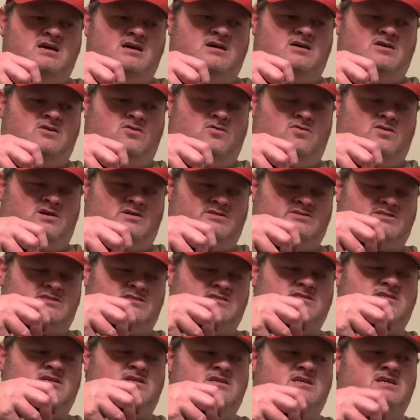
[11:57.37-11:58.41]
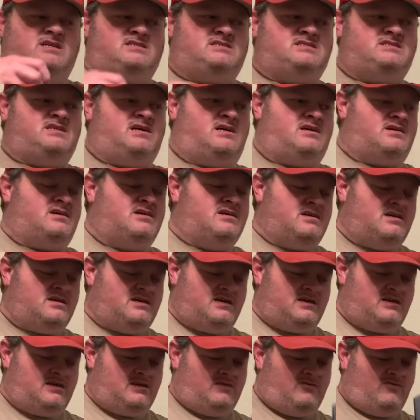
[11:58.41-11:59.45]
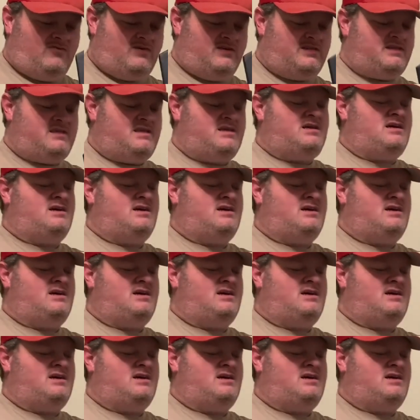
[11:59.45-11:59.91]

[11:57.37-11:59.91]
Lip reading: or else it's going to get stuck. One thing I